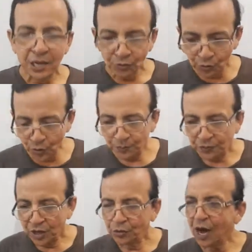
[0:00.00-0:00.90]
So
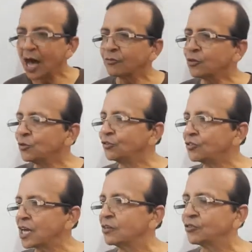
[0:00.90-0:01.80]
you have to
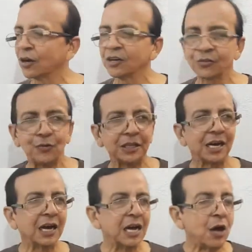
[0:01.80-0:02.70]
stay charged with
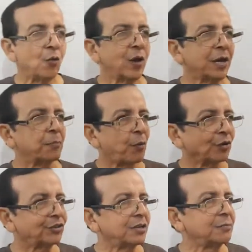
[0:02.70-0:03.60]
a very
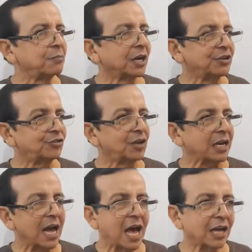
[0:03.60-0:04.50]
positive
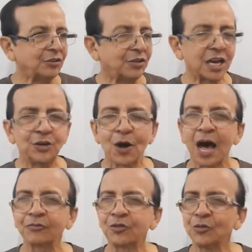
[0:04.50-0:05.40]
mindset, and then you
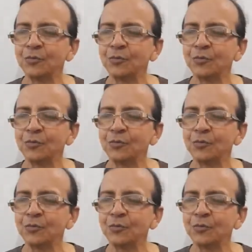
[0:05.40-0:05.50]
have to